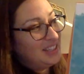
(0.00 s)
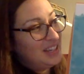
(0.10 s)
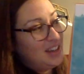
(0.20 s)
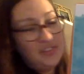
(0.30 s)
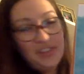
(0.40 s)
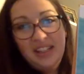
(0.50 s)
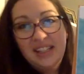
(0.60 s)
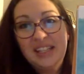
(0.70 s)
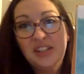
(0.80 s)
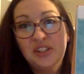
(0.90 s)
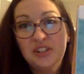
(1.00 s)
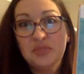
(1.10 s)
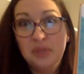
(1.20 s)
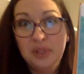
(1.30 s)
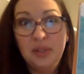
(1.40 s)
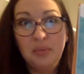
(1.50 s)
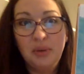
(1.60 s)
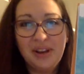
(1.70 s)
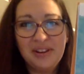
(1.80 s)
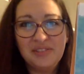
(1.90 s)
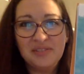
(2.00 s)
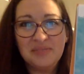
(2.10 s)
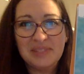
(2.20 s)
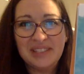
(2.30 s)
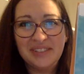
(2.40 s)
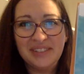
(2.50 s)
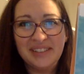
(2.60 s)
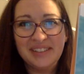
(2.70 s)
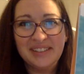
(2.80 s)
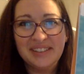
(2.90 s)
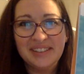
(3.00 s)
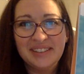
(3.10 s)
I feel like he looks really proud of himself here.